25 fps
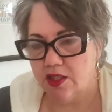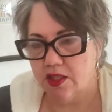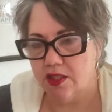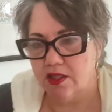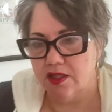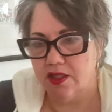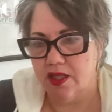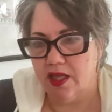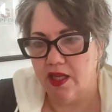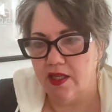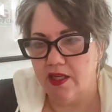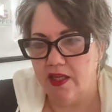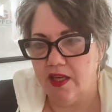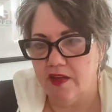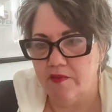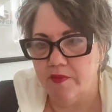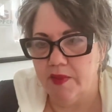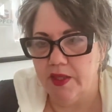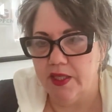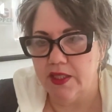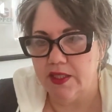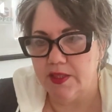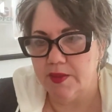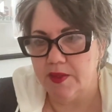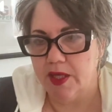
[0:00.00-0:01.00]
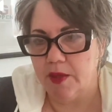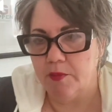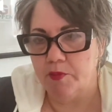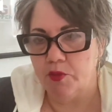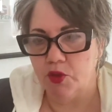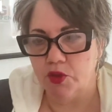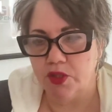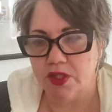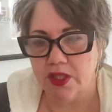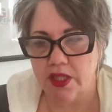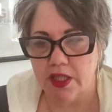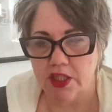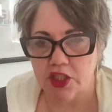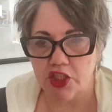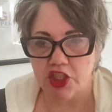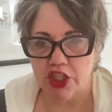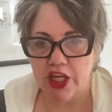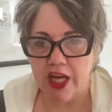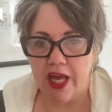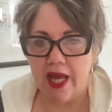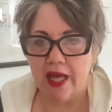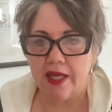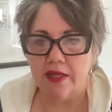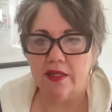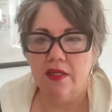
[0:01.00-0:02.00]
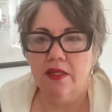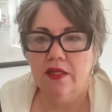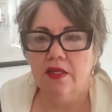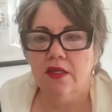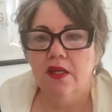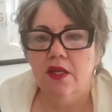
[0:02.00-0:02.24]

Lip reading: because they gave me examples in the chat.